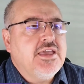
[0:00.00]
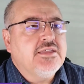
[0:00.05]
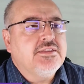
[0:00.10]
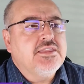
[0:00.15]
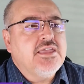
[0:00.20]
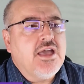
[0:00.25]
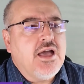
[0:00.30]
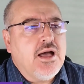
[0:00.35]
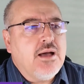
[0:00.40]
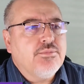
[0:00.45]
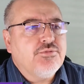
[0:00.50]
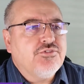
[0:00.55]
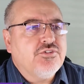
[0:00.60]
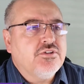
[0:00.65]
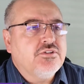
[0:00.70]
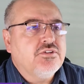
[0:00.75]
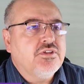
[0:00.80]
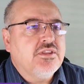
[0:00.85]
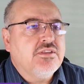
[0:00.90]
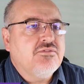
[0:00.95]
and the
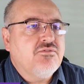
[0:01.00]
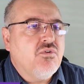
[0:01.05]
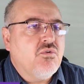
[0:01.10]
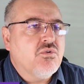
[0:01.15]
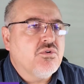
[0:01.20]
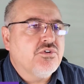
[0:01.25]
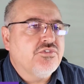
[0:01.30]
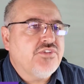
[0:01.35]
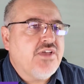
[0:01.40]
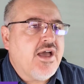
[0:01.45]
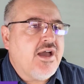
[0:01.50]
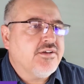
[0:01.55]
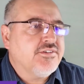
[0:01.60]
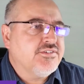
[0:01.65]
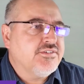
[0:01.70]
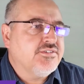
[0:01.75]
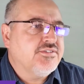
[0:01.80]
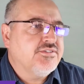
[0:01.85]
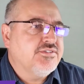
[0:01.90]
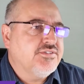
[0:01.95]
option to enforce
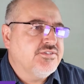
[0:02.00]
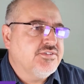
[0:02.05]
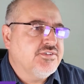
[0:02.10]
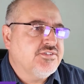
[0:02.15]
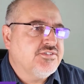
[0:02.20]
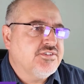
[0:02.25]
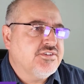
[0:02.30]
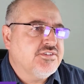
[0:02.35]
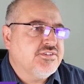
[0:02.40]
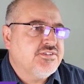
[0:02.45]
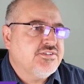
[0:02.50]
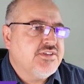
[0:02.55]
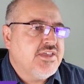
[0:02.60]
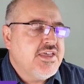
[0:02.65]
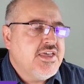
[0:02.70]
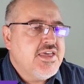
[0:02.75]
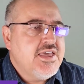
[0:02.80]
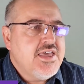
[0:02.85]
access decisions